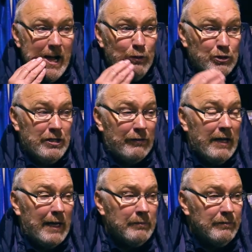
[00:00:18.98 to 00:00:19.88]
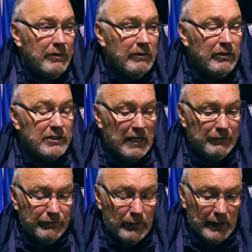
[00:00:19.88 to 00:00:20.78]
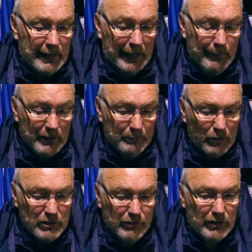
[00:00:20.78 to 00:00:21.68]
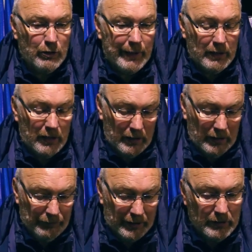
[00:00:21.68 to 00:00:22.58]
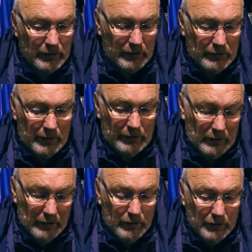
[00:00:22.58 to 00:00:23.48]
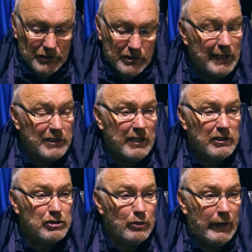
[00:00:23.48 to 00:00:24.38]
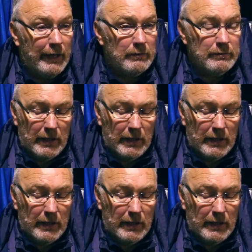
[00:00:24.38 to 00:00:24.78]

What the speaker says: I thought it was a tough game, very, very tough. I felt they came out of the blocks very quick. I think they set the stall out.